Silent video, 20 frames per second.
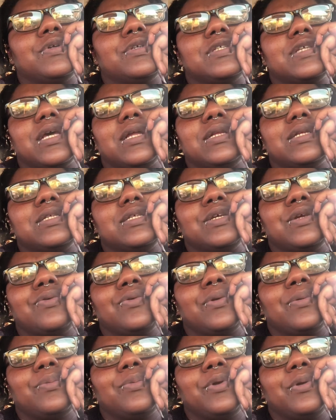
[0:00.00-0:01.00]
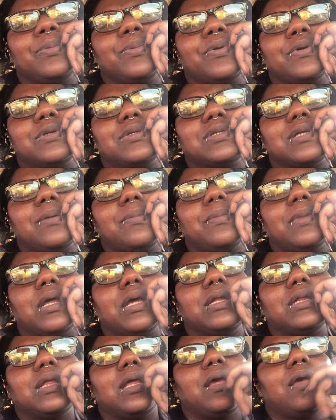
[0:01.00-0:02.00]
skeleton Grim Reaper or something
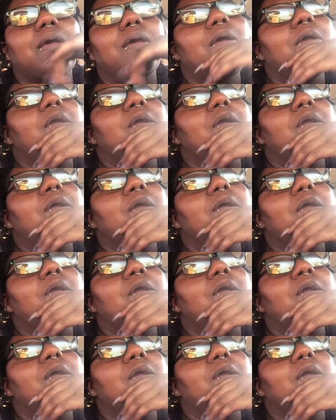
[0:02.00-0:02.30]
like that,